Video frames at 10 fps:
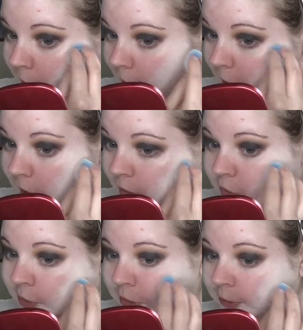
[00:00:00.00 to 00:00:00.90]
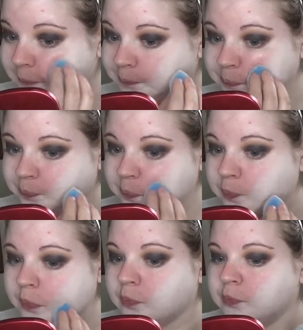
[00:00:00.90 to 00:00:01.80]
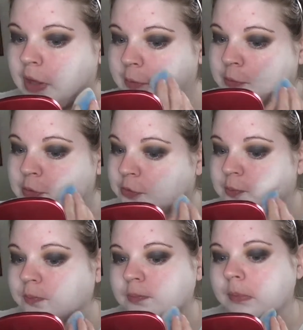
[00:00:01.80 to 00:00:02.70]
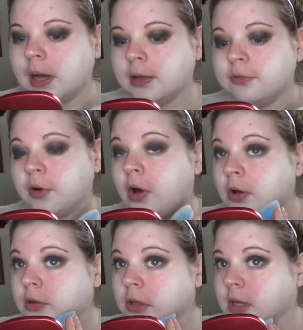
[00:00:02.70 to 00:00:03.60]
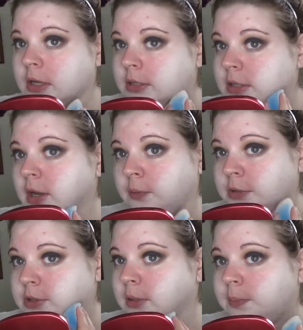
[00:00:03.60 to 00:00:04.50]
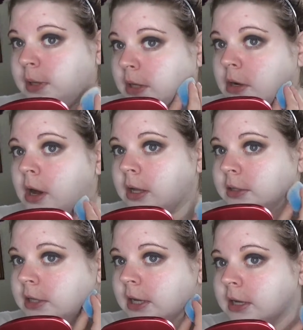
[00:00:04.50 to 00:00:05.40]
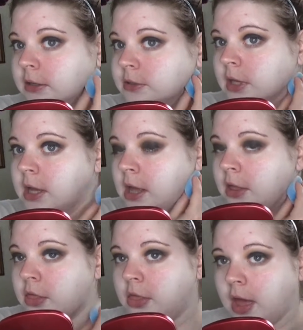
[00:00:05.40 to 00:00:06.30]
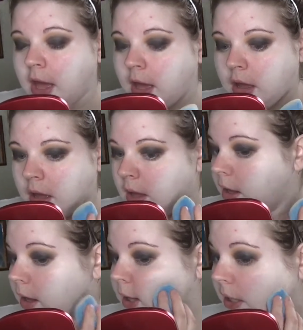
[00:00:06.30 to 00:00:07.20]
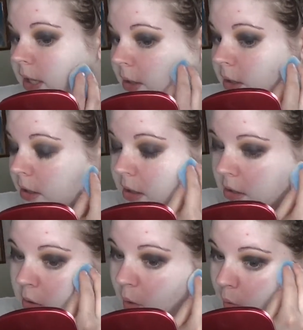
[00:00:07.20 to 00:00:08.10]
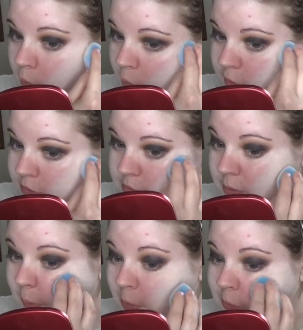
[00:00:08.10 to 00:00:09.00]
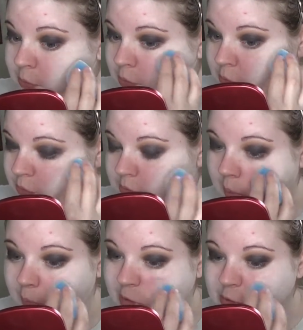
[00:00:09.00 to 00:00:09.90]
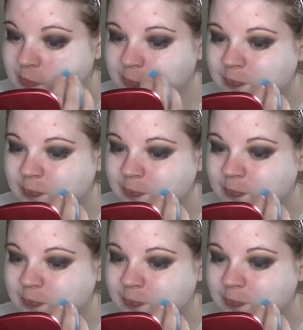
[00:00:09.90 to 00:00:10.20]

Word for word: and um, that was my fault because I was sleeping in contacts that I wasn't supposed to sleep in,